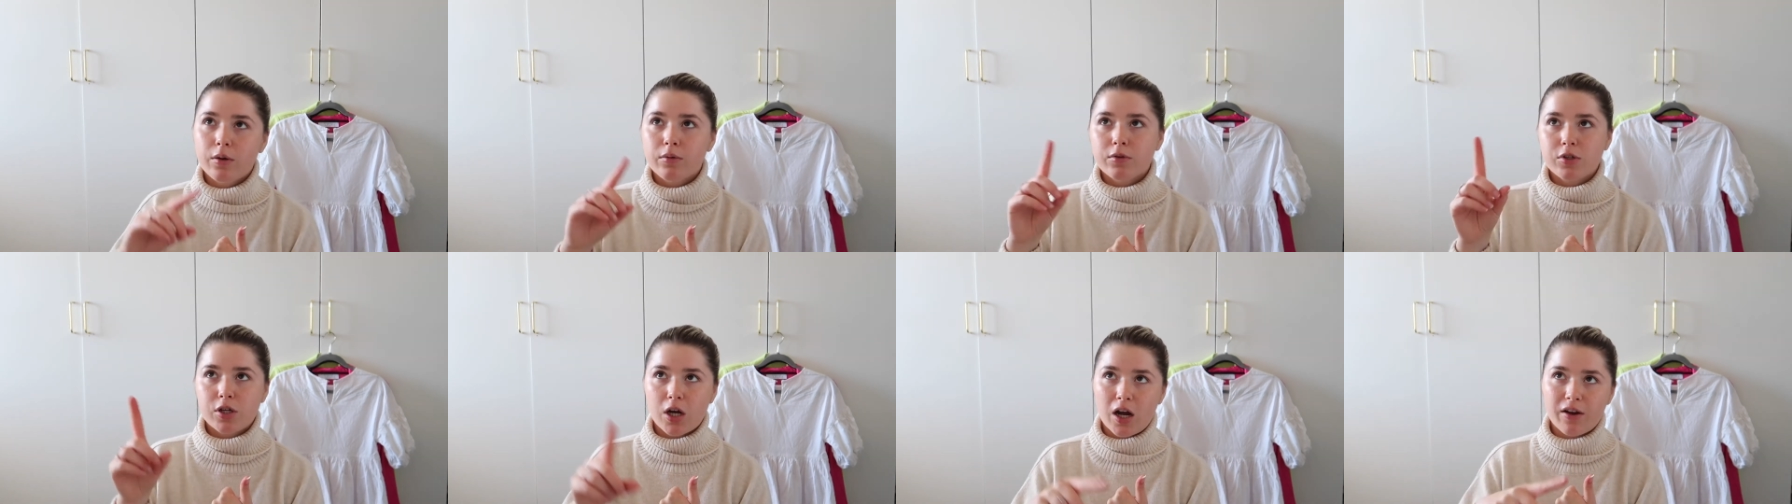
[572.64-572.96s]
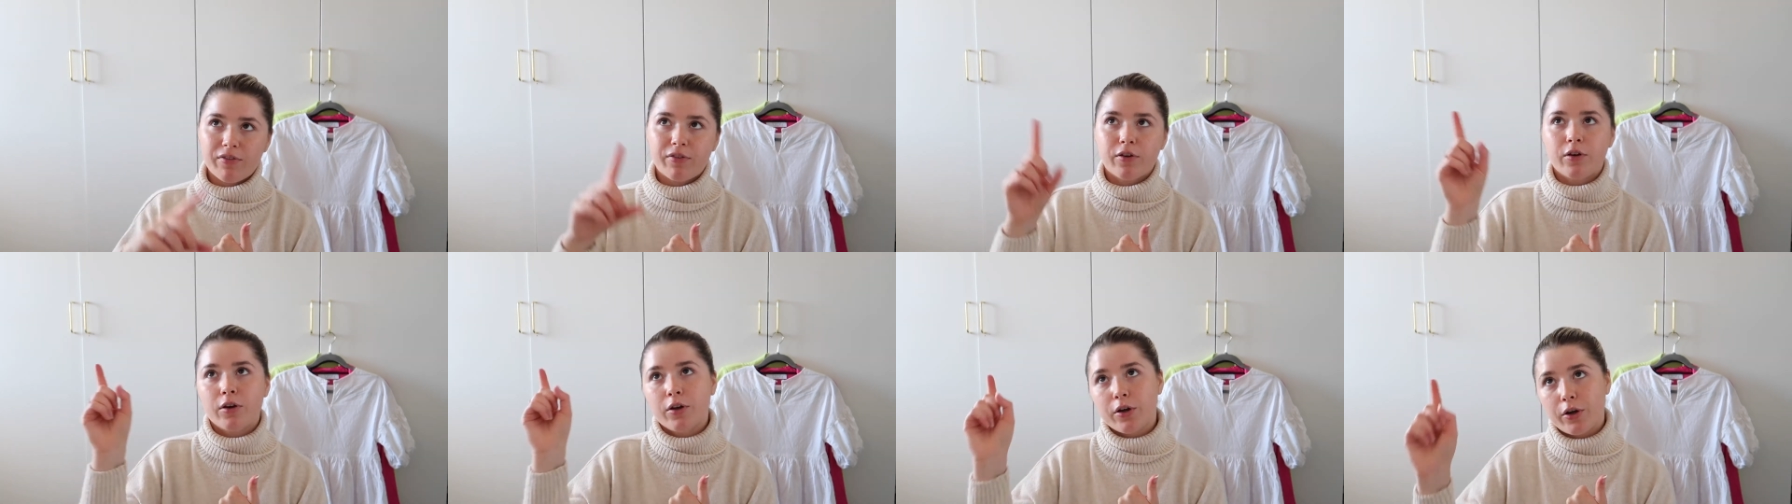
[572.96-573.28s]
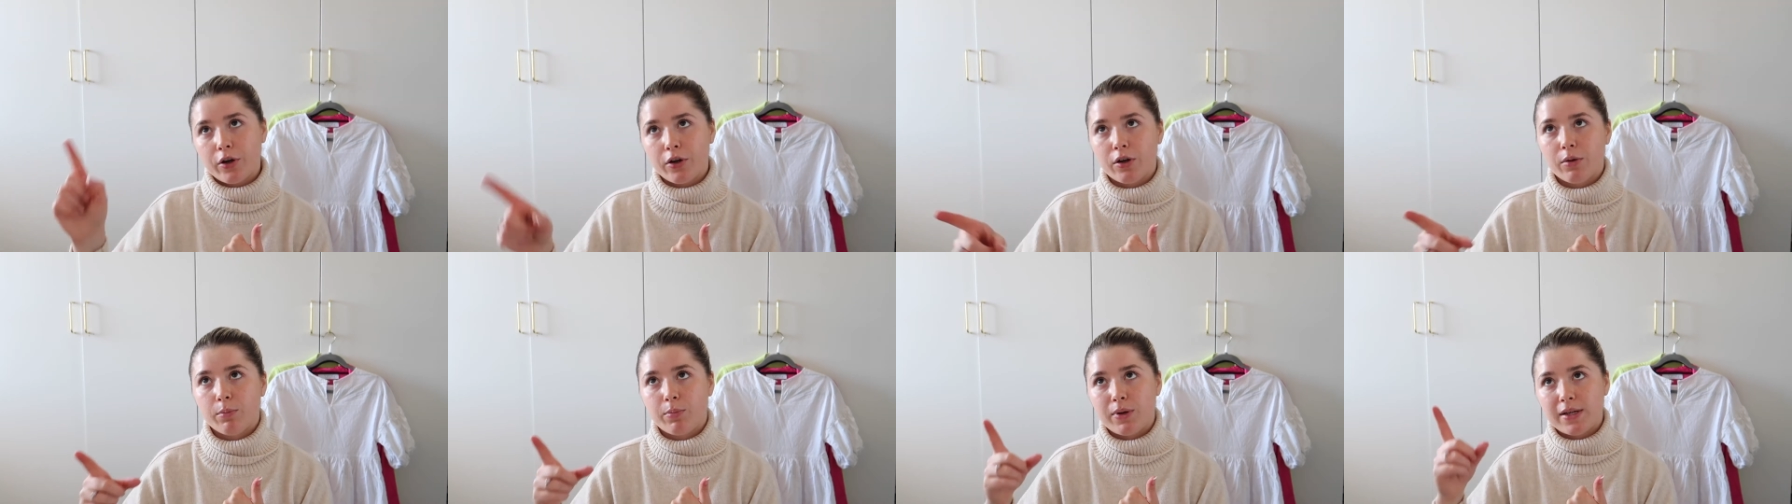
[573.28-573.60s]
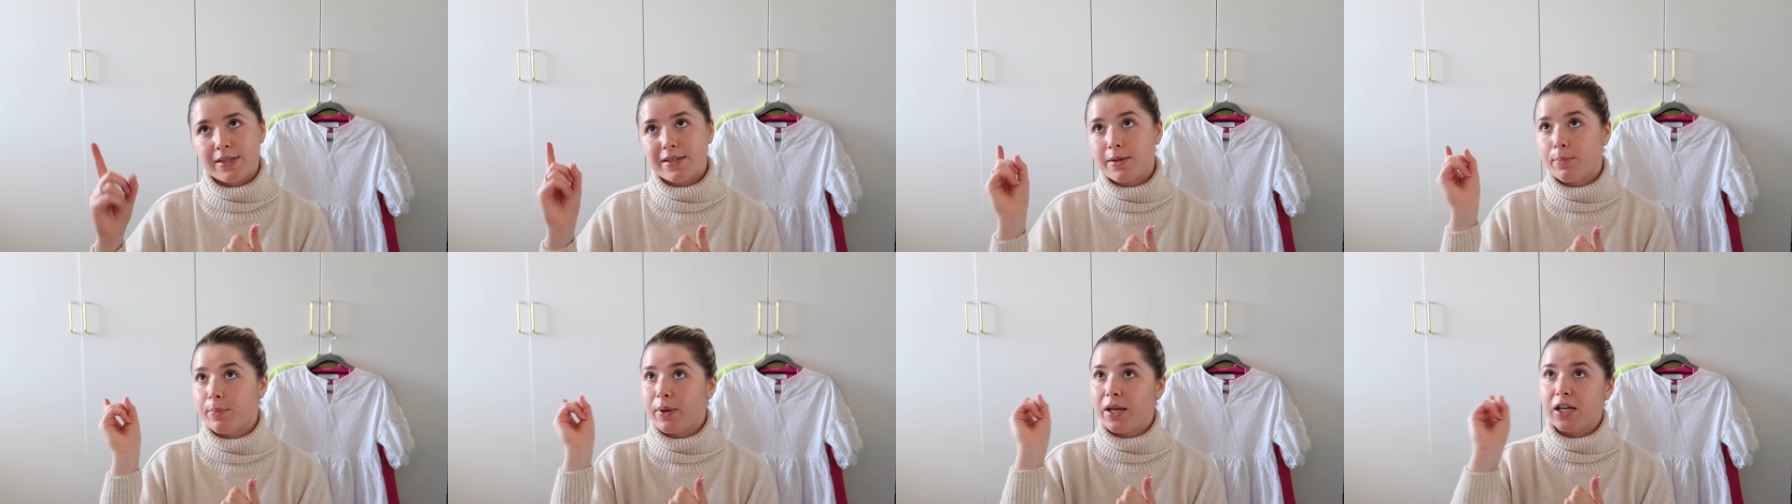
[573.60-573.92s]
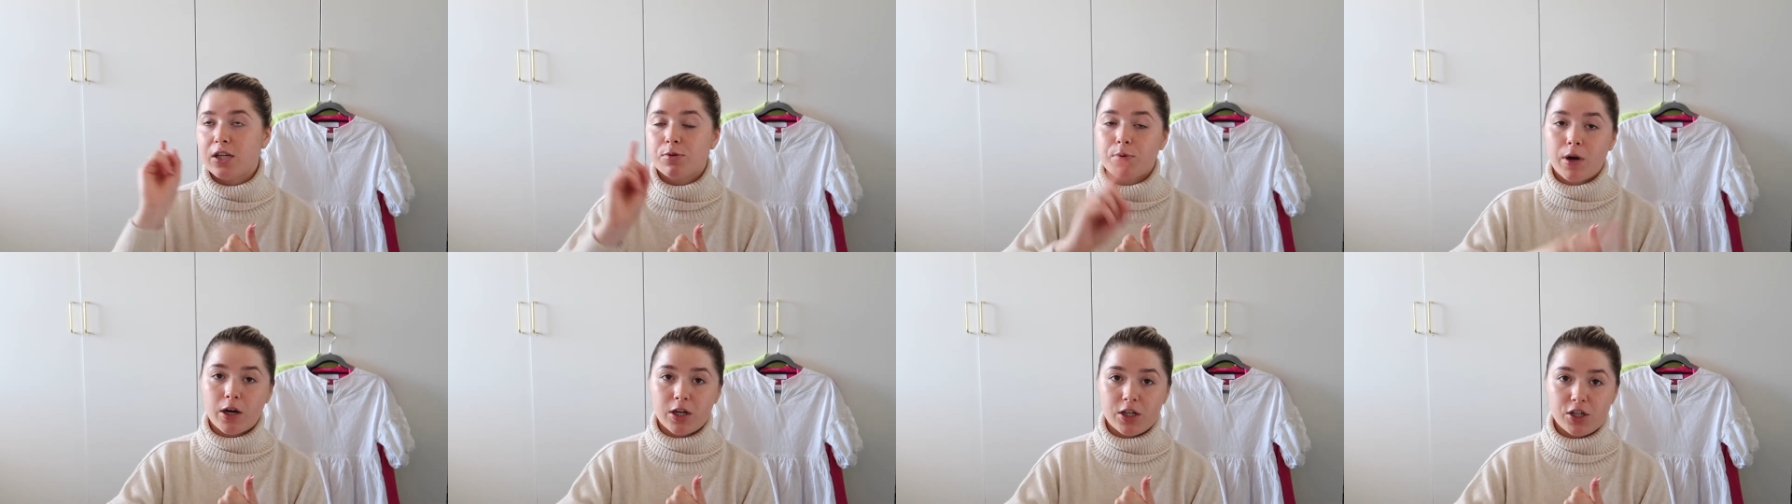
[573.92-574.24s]
Typhoon Lagoon and Blizzard
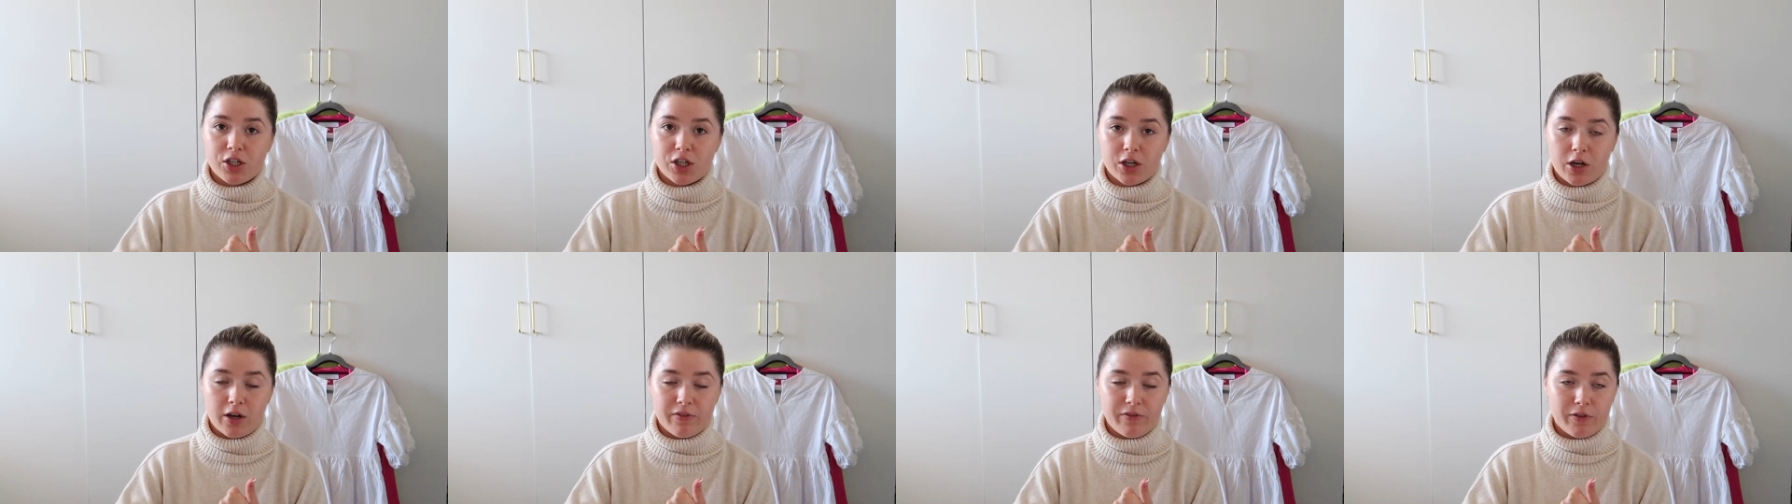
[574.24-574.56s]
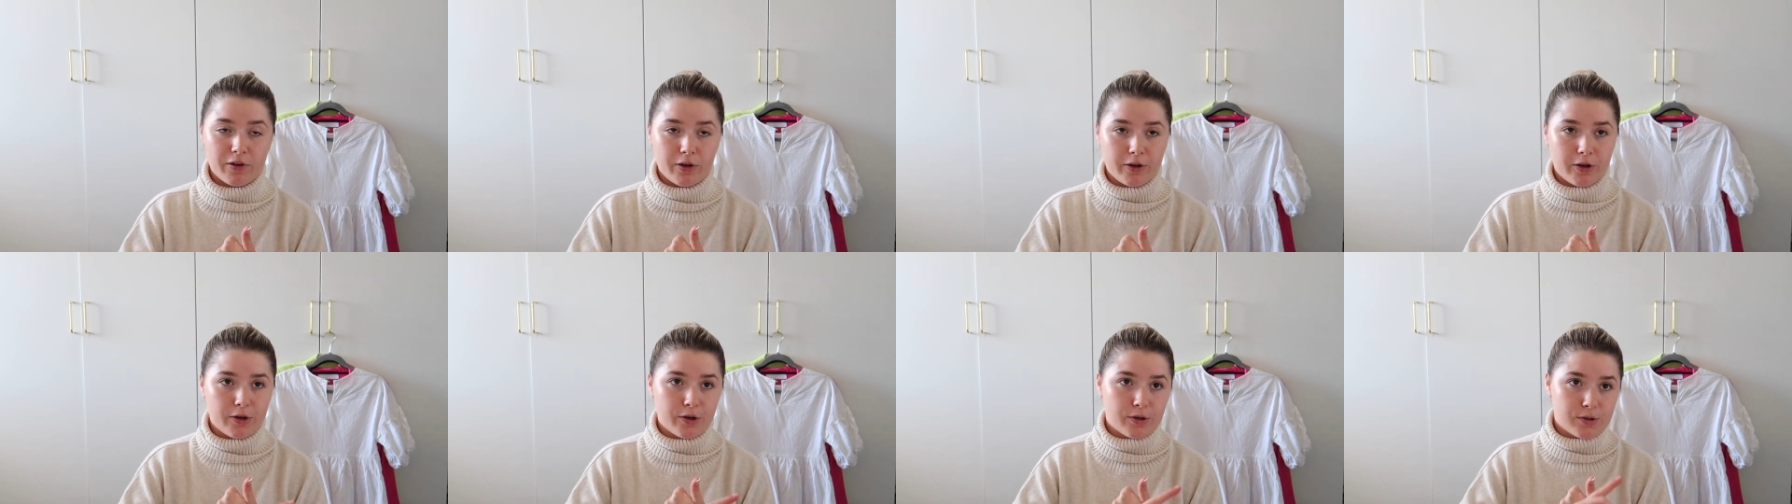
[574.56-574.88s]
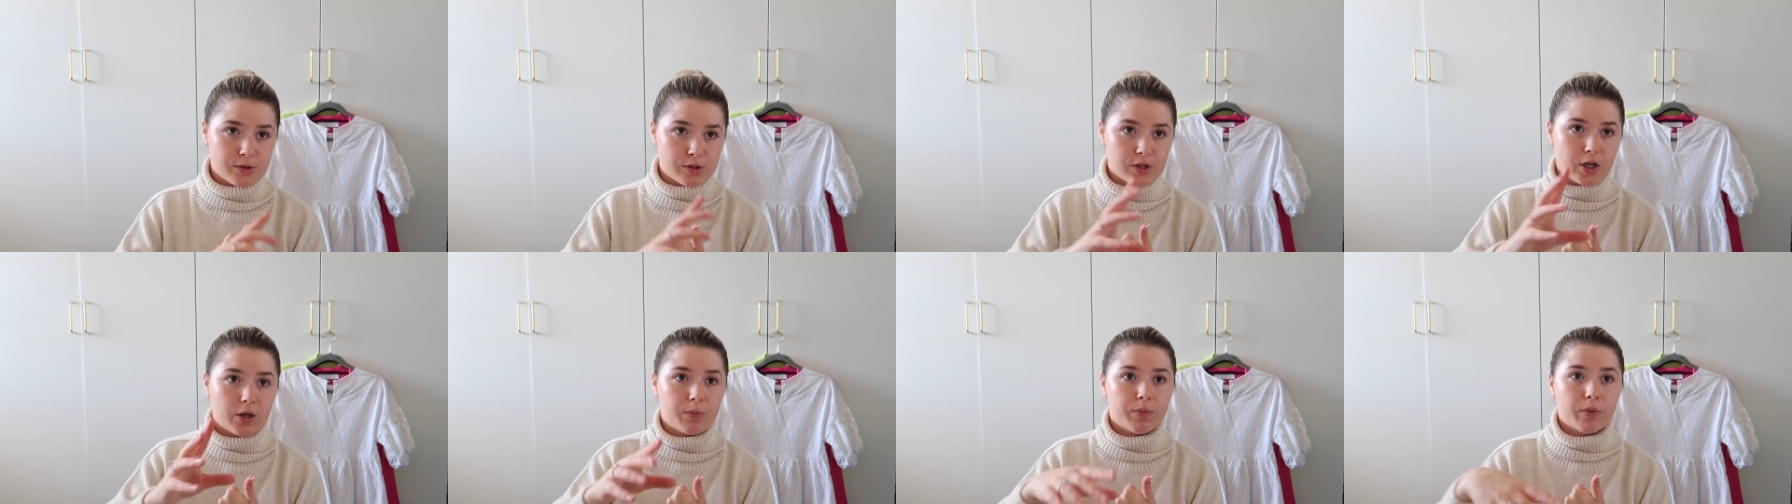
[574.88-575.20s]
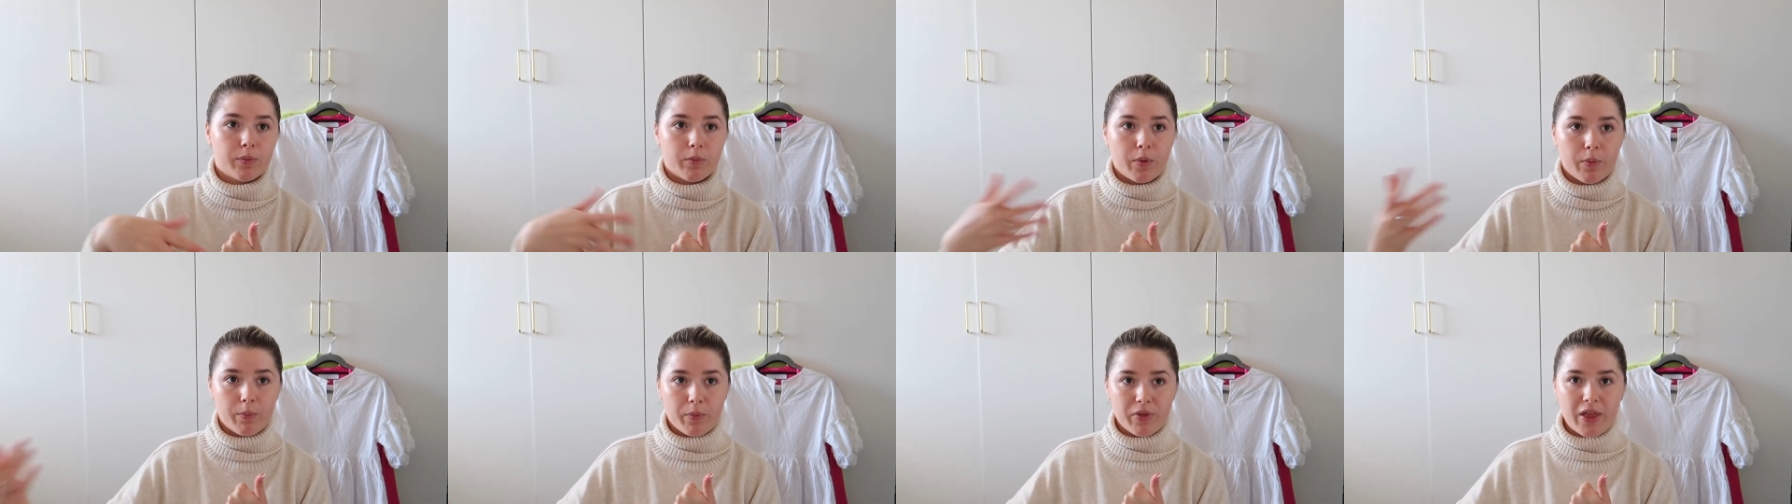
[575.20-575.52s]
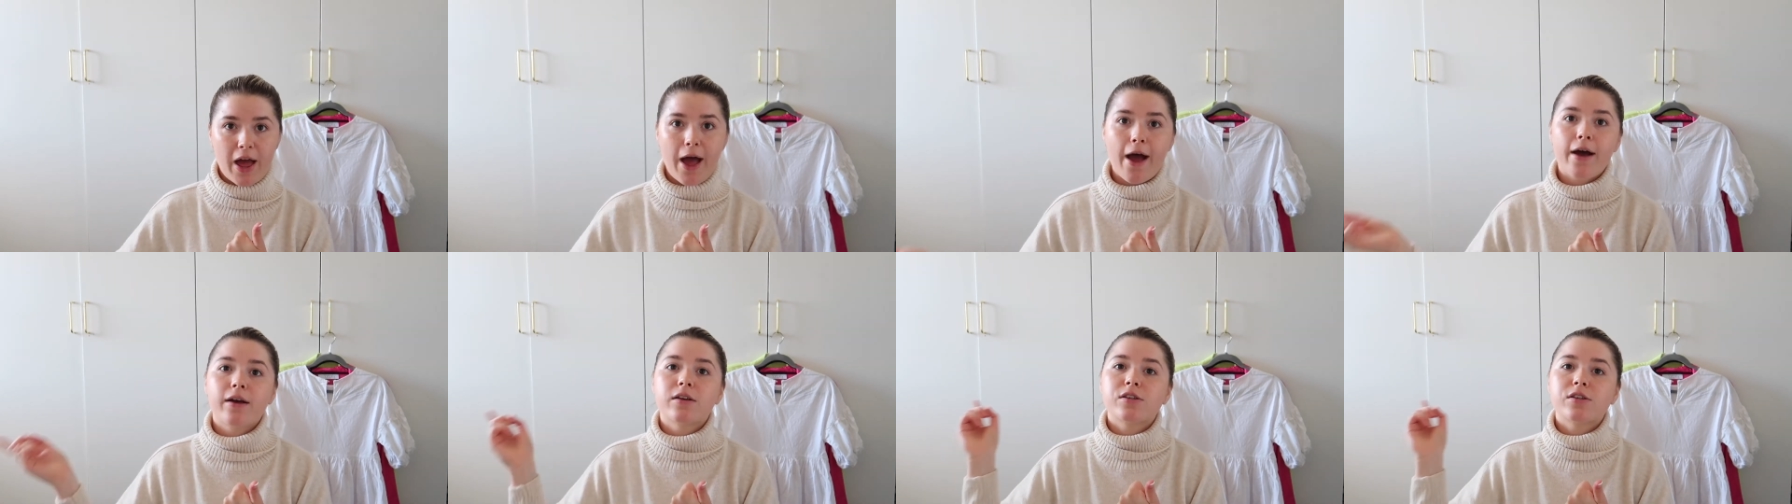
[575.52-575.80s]
Beach, but only Typhoon Lagoon's open when we're there.